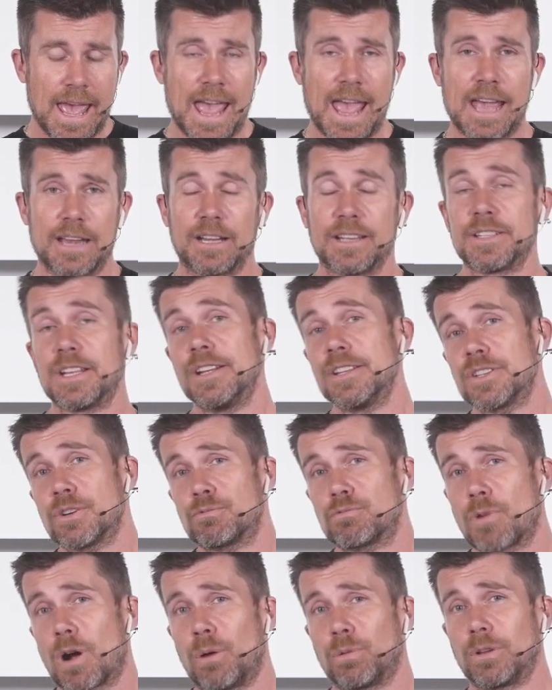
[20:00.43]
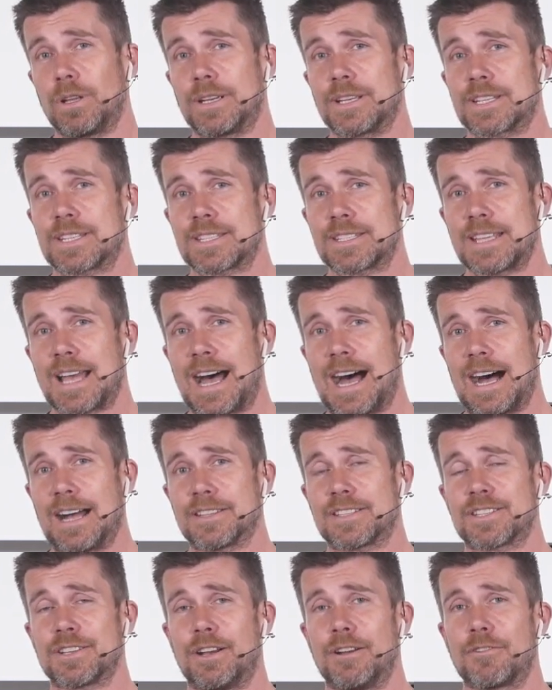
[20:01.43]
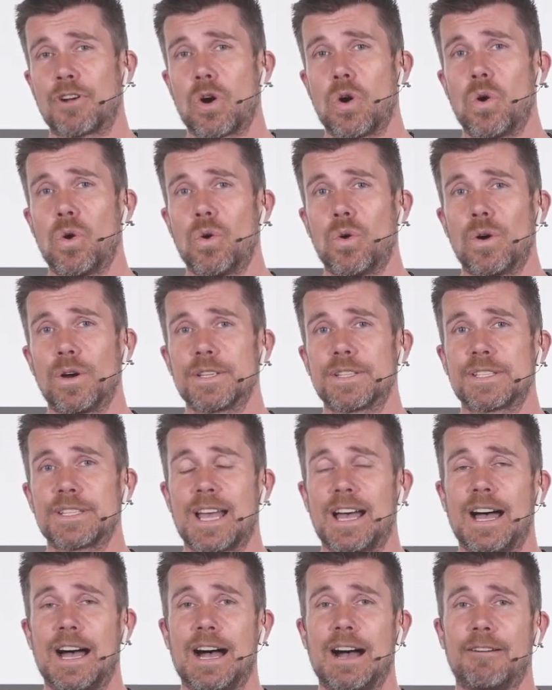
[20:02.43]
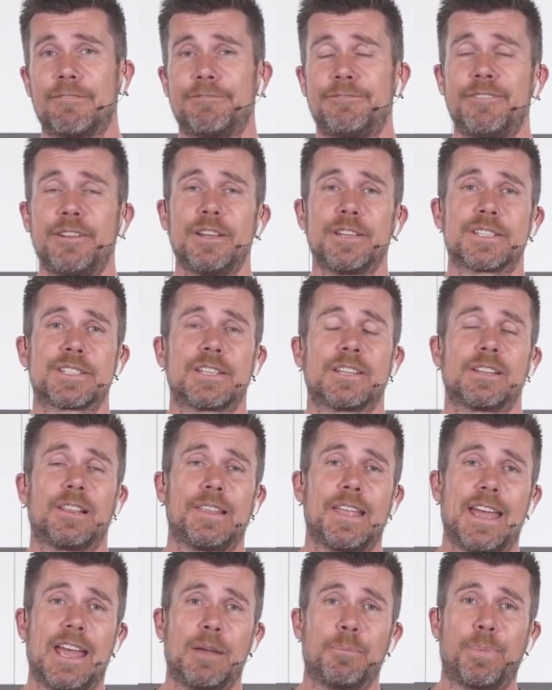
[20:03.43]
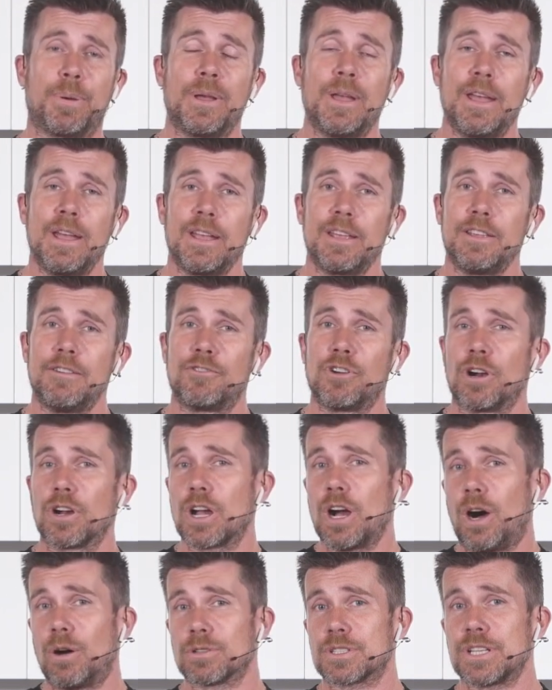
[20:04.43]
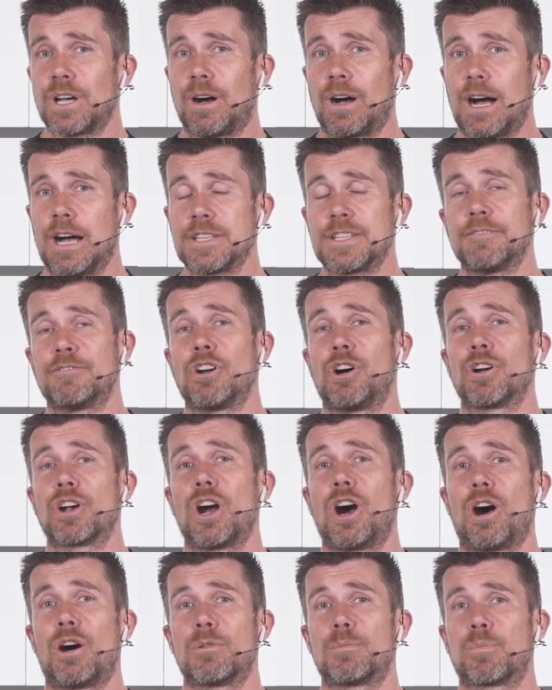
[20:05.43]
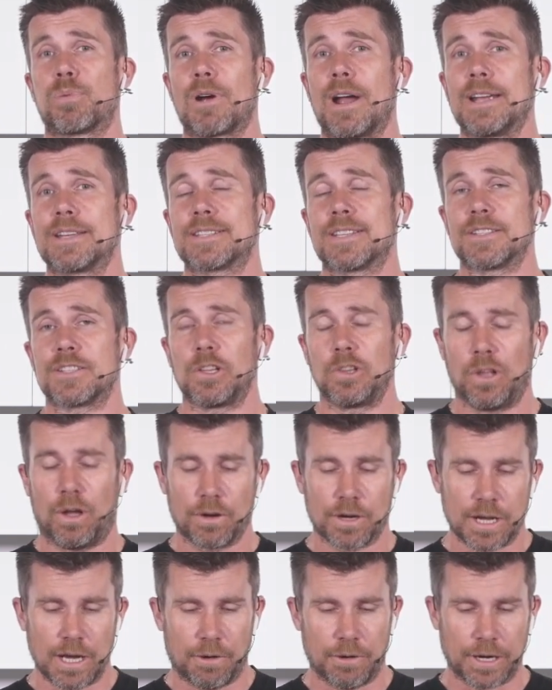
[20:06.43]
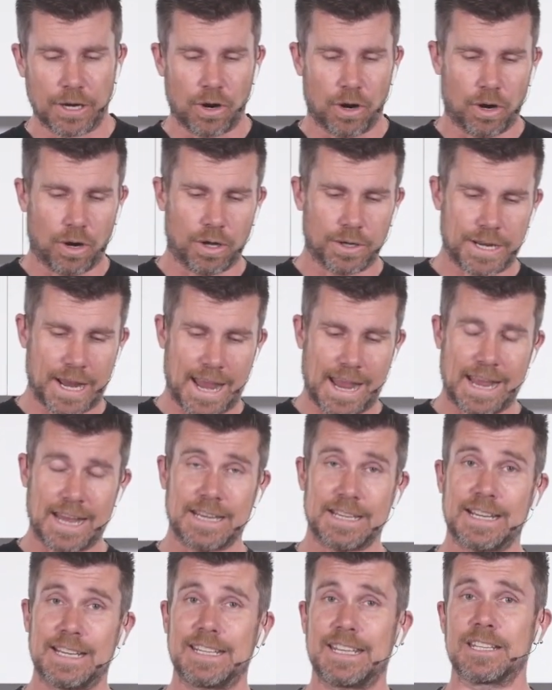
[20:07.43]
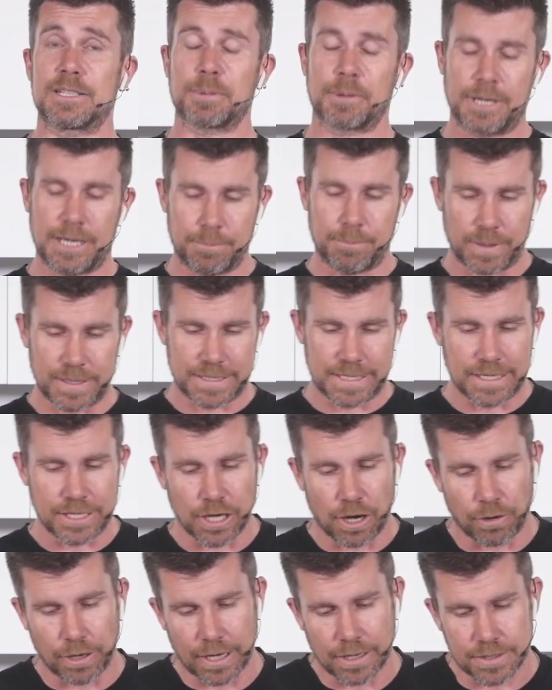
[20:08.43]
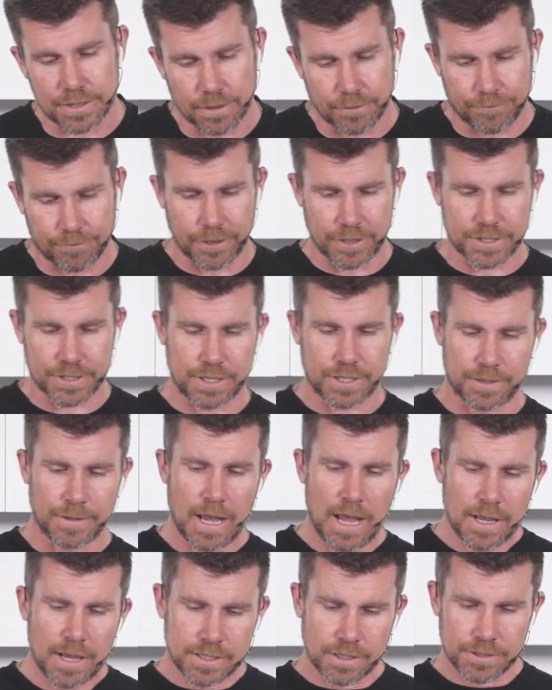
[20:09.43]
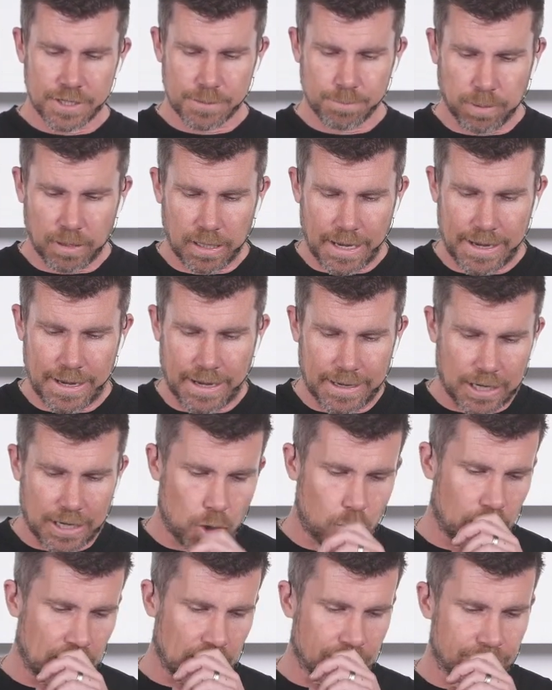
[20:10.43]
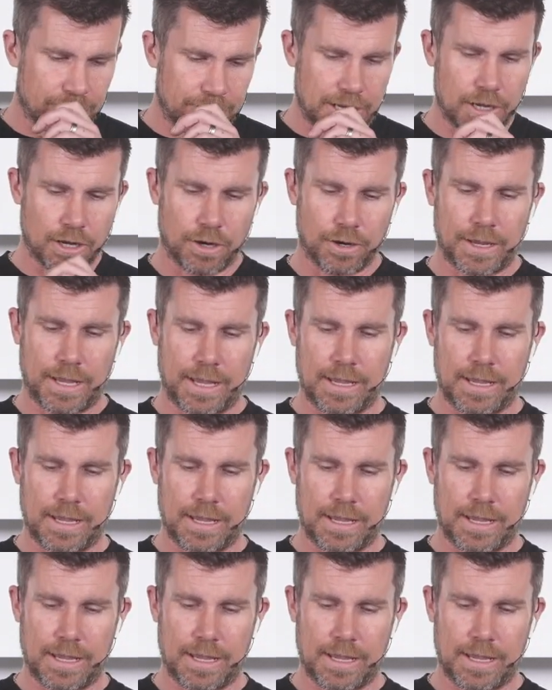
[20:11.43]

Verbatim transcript: and it is a rolling start. So of course, first lap, you've got cold tires, you've got cold brakes, there's a lot going on, and it gets pretty busy going into the first turn. So I'll just play a quick video